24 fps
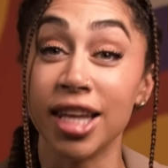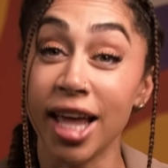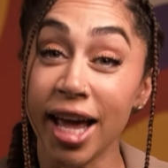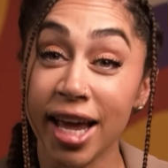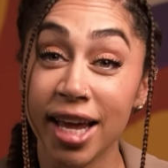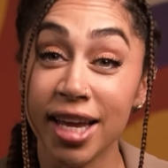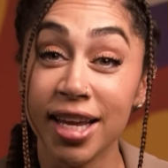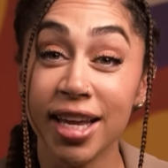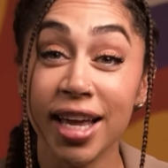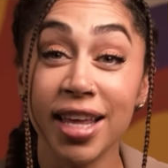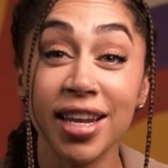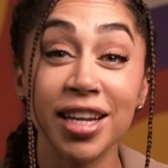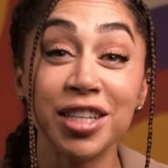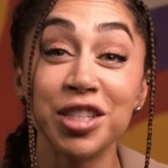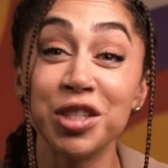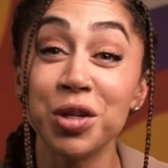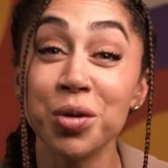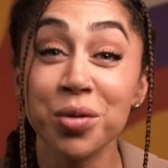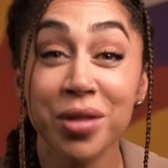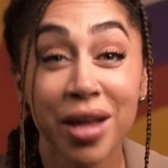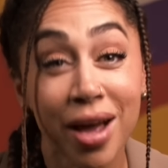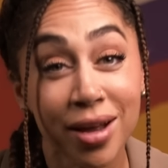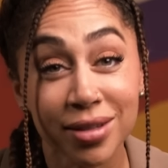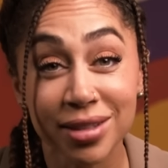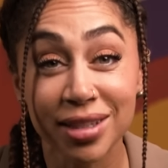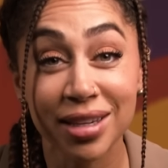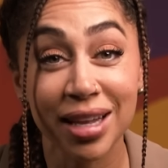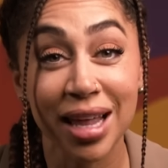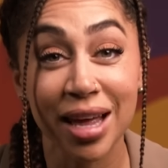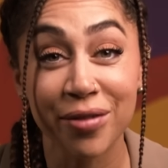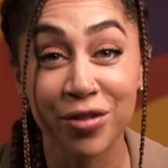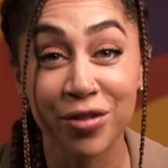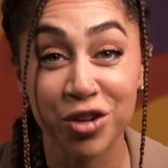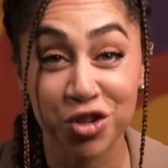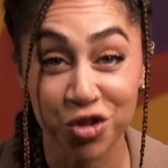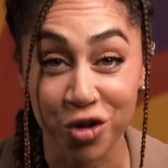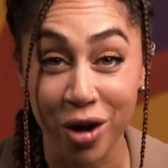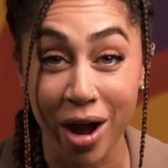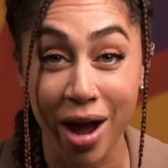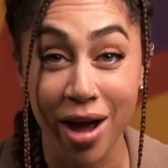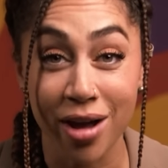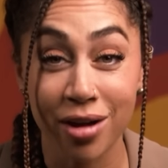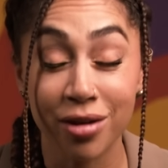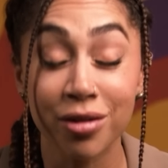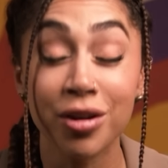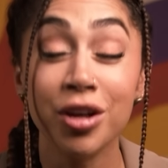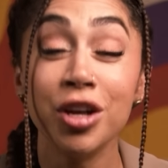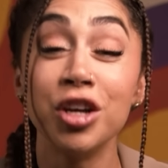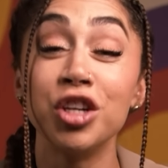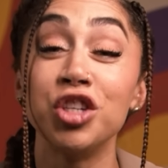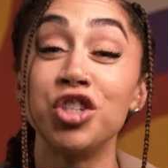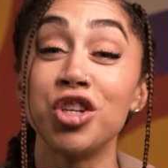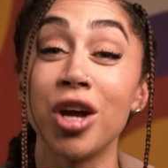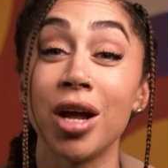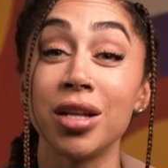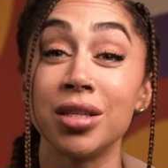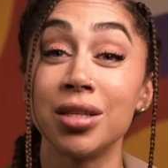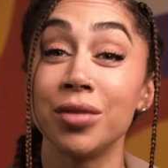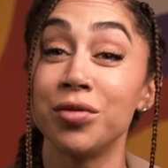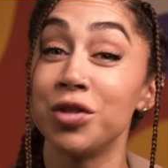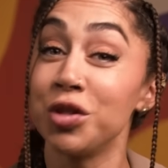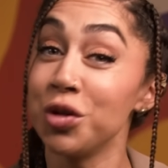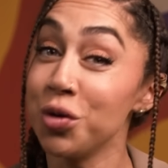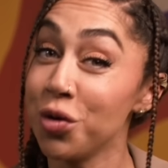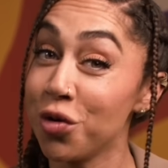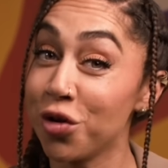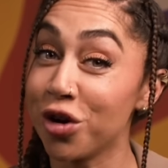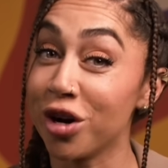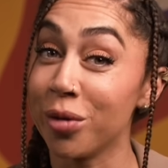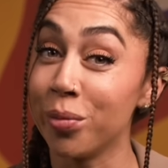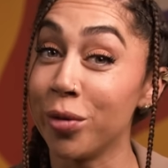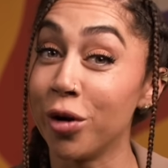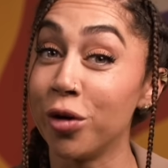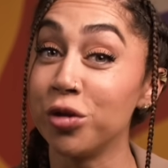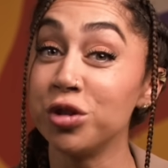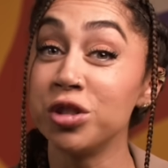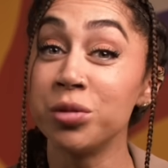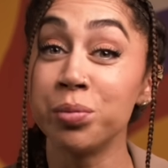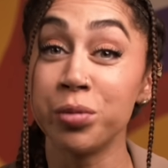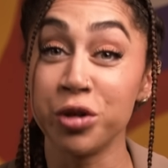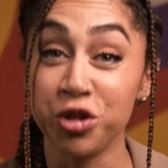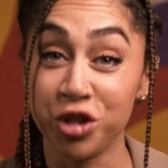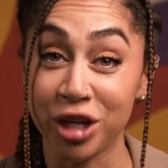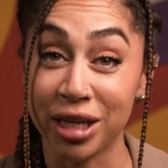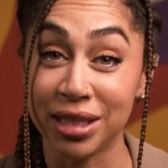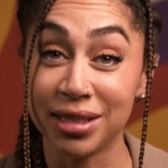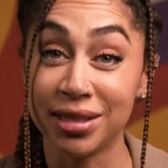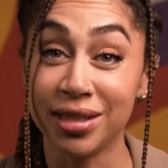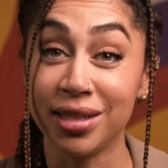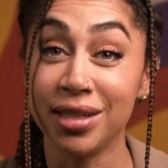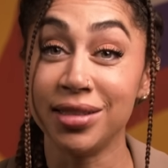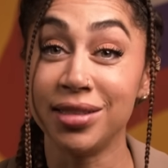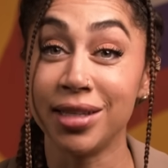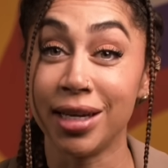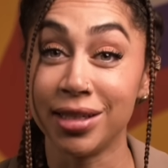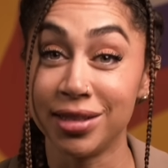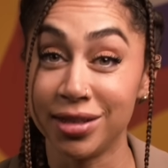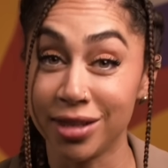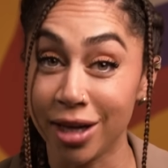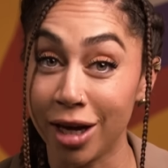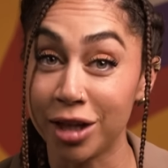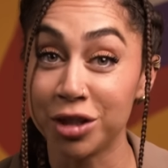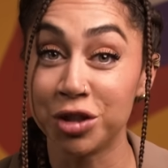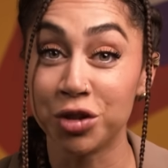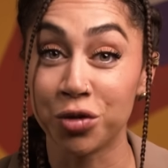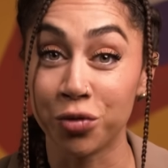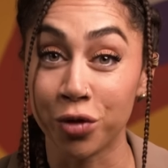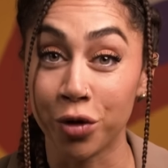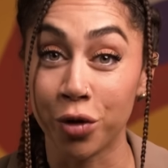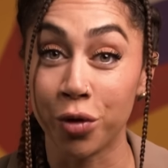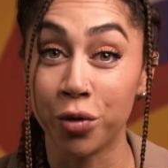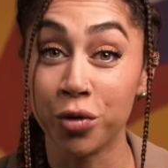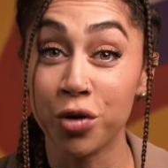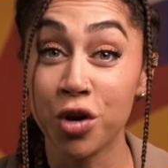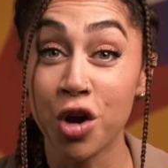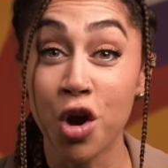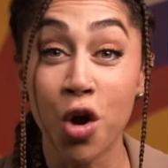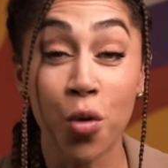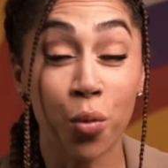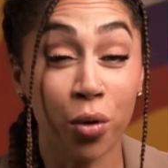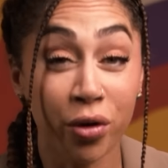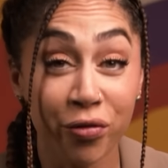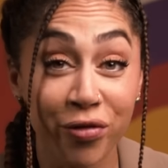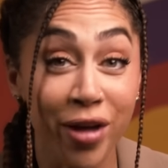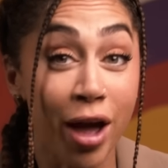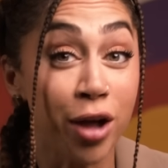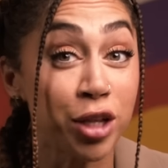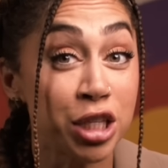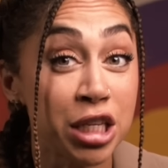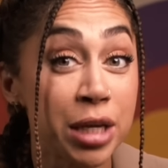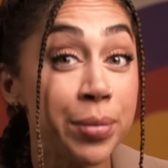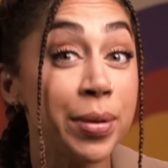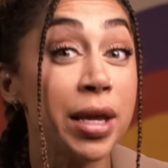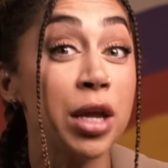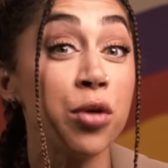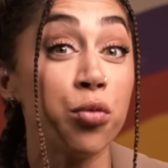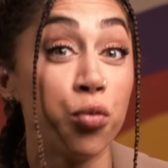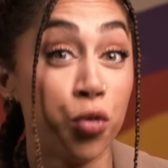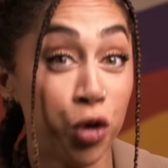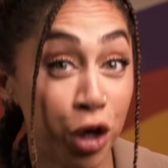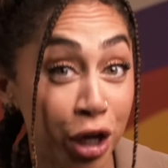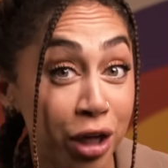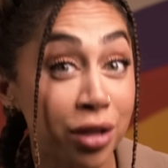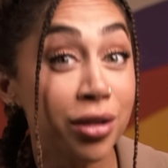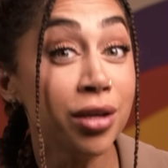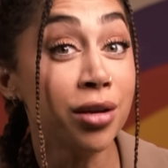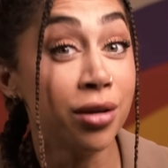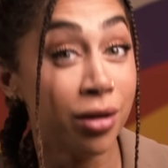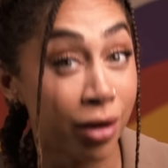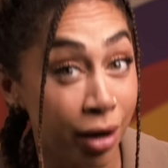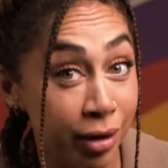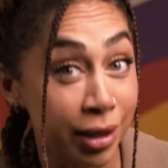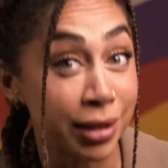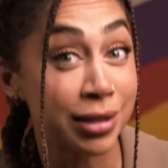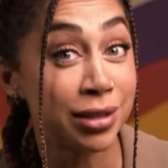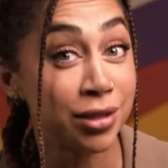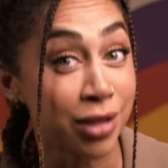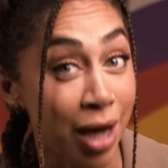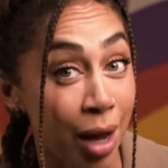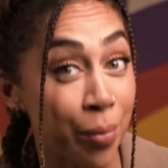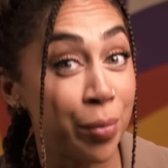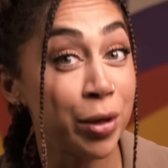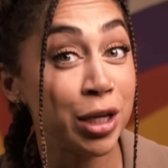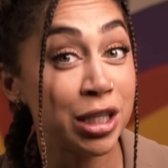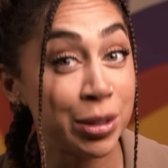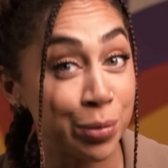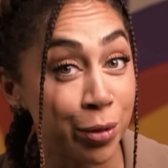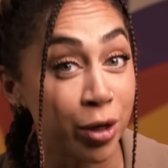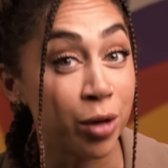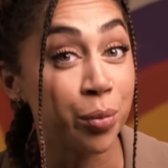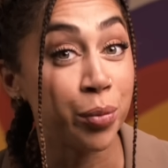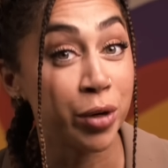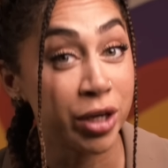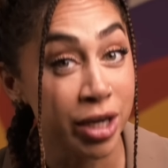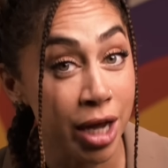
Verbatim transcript: Like in a 2011 trial, shots of 2 hormones, progestin and testosterone, were found to be really good at stopping sperm